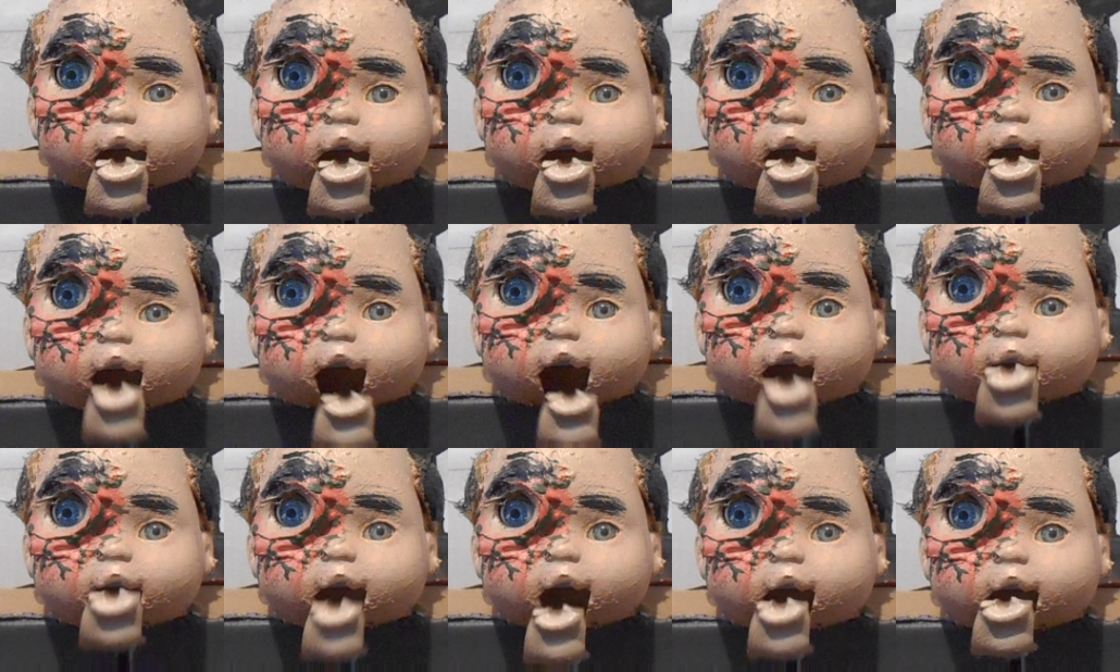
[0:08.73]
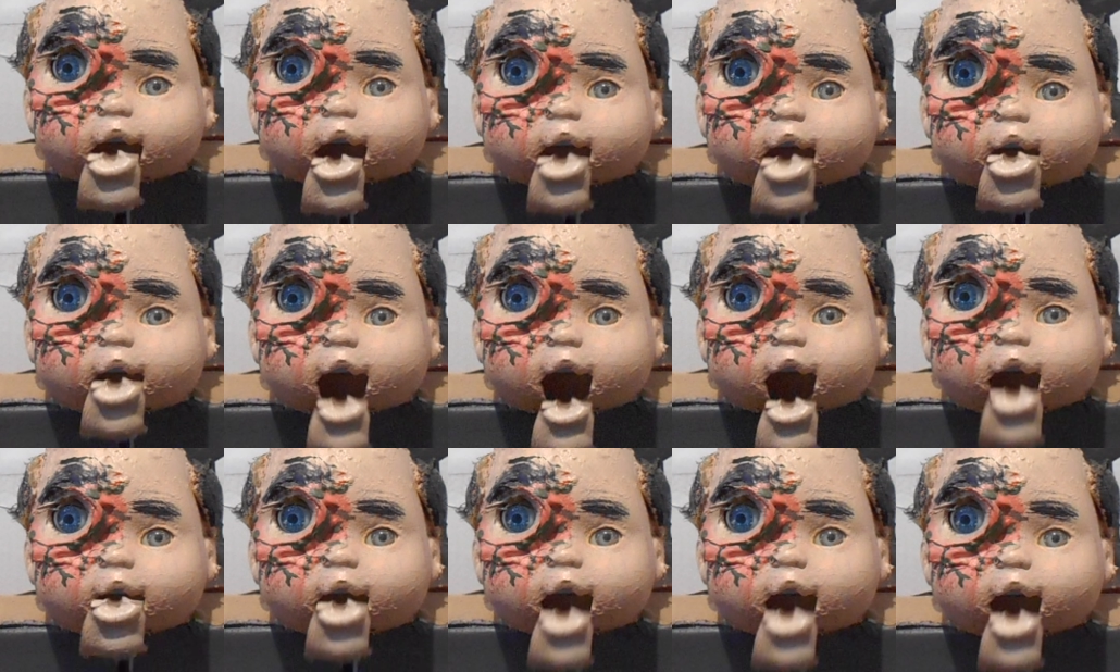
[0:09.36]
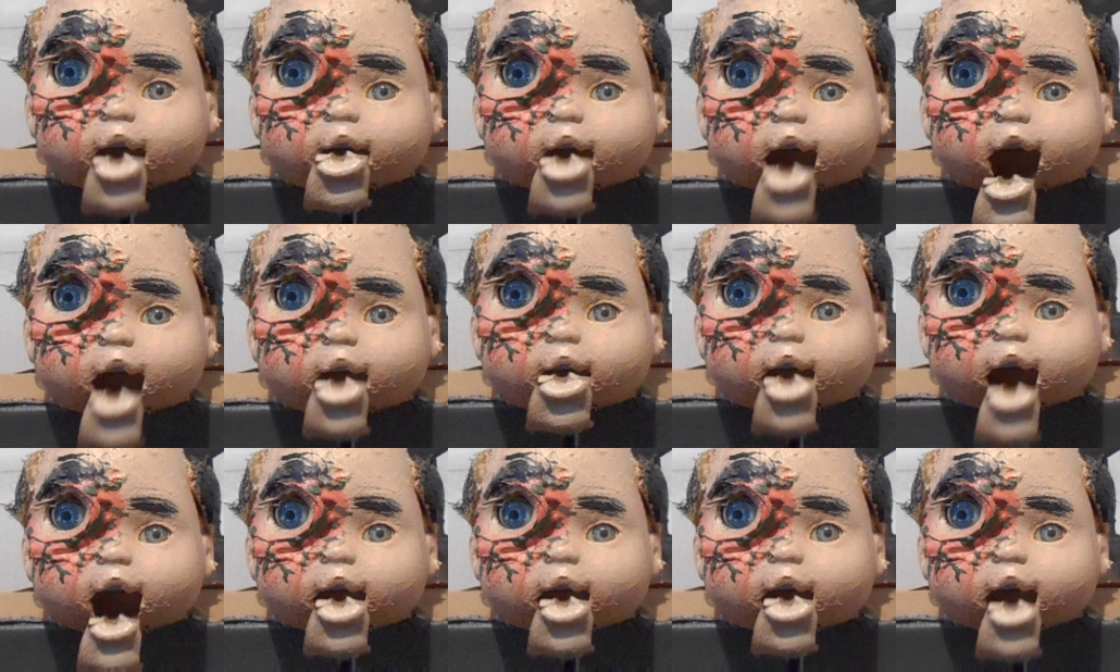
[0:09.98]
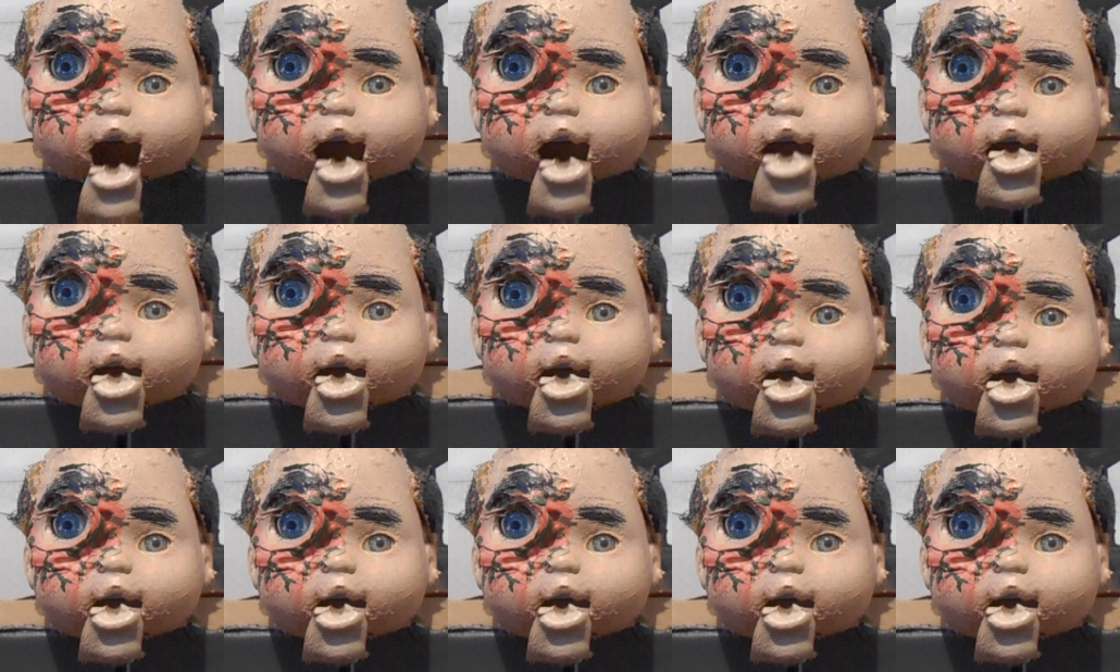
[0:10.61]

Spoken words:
a bounty hunter kills a wanted pimp,